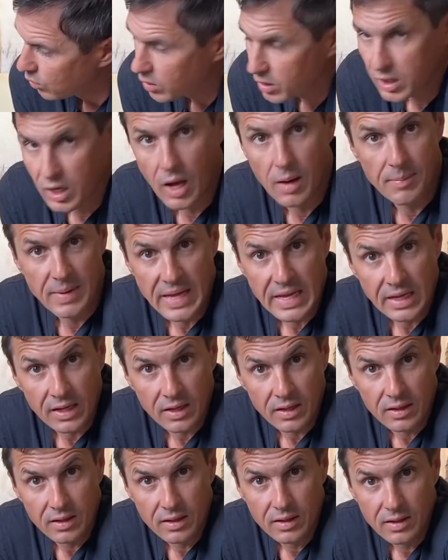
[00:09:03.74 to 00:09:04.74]
Coming.
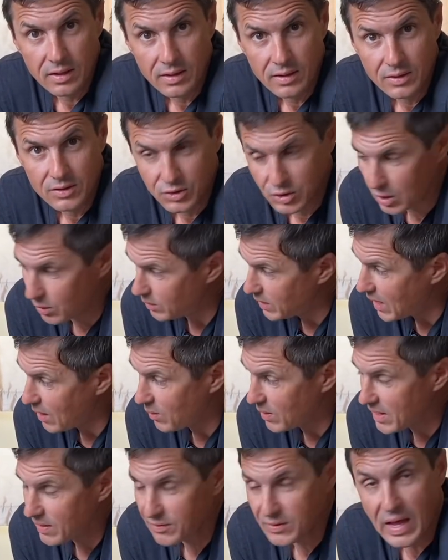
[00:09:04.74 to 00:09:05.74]
So now
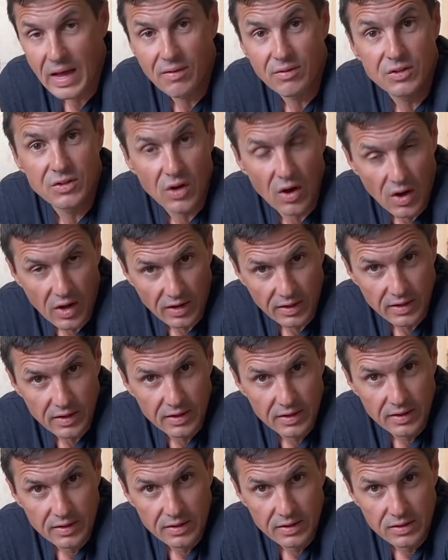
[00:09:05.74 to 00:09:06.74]
we have to have a dog.
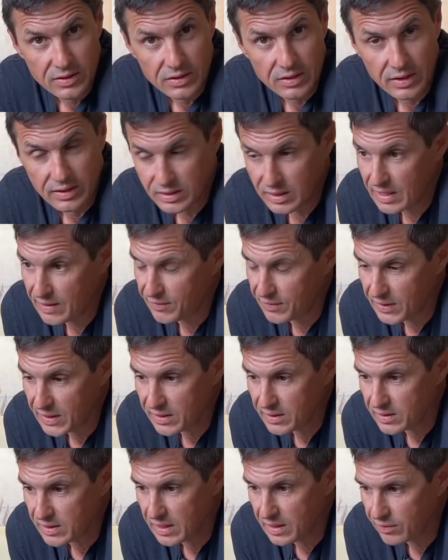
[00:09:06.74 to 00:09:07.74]
Says if
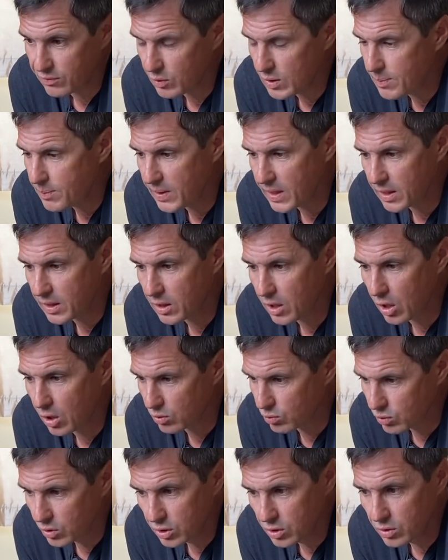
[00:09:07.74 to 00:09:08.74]
this if we pick
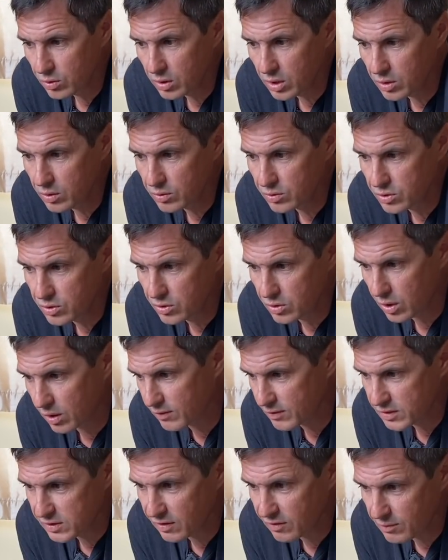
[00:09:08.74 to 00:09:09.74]
Haru, who's
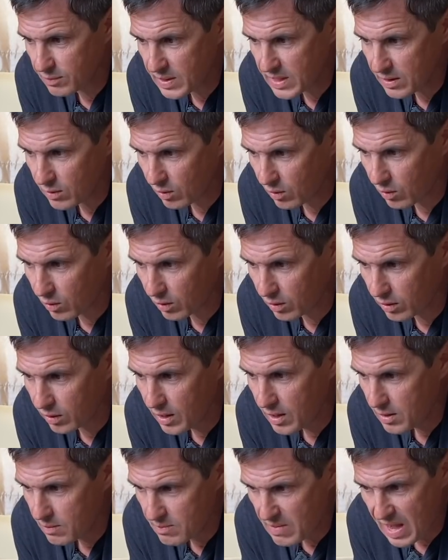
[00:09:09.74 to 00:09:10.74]
nervous of me, or
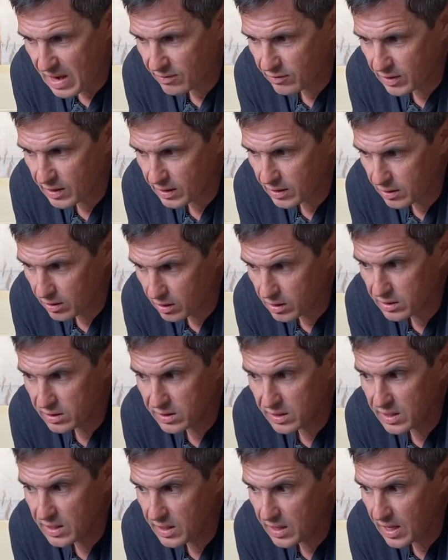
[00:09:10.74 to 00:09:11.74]
Maverick, you're gonna
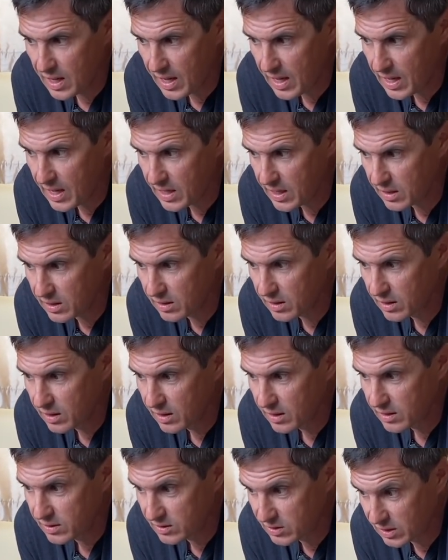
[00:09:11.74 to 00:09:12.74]
see a
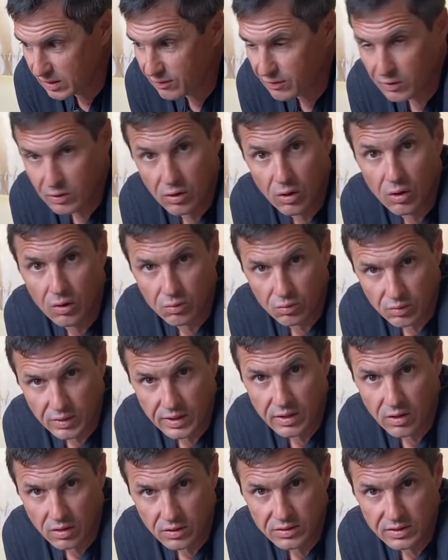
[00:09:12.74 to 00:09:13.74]
difficult
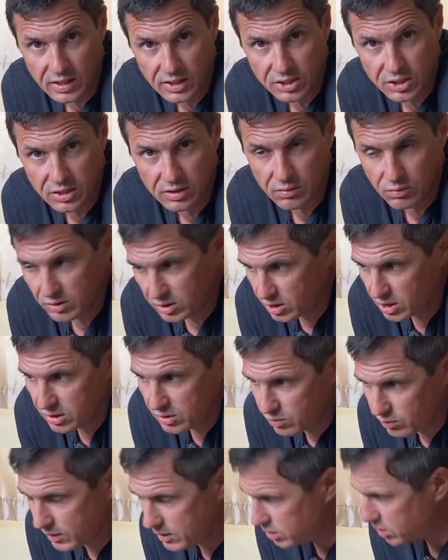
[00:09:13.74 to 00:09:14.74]
recall session, which is
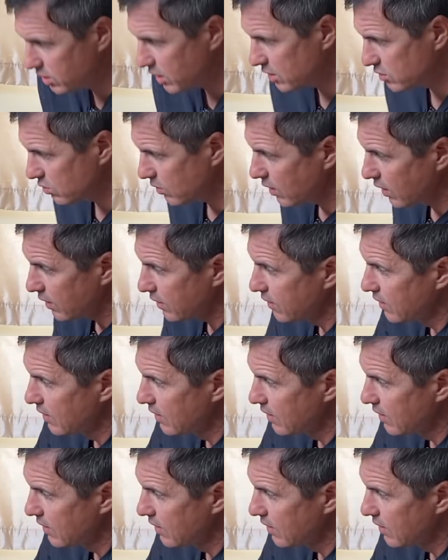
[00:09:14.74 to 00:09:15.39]
what you guys want.